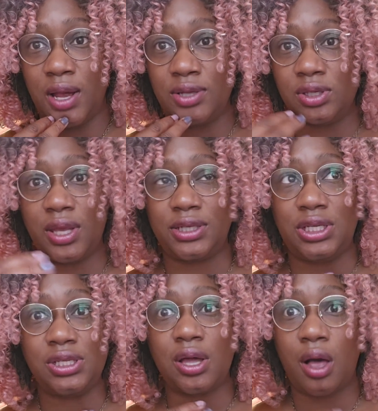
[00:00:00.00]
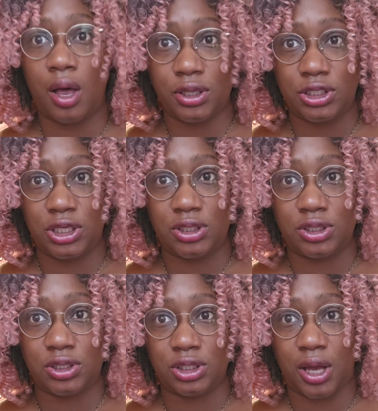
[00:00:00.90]
So, like, she's a
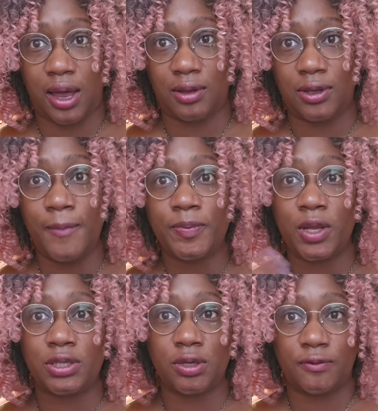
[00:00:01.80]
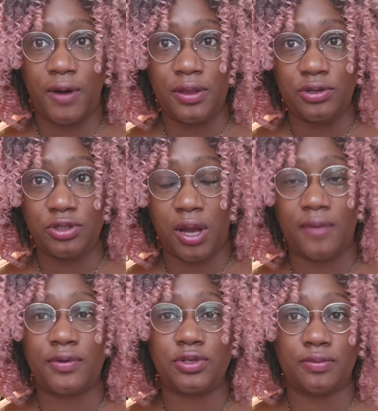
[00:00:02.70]
conscientious child because her father
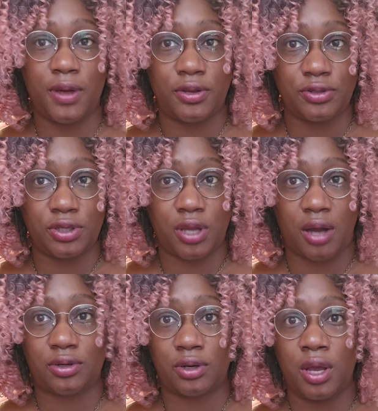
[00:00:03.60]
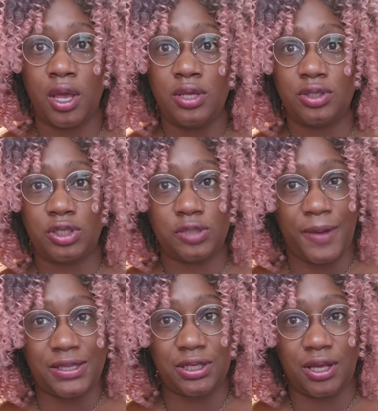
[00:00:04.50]
travels, her mother is a doctor, so she's
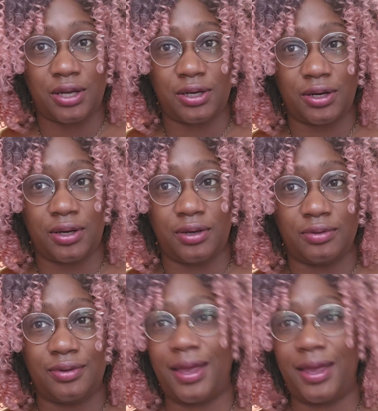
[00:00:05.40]
basically on her own.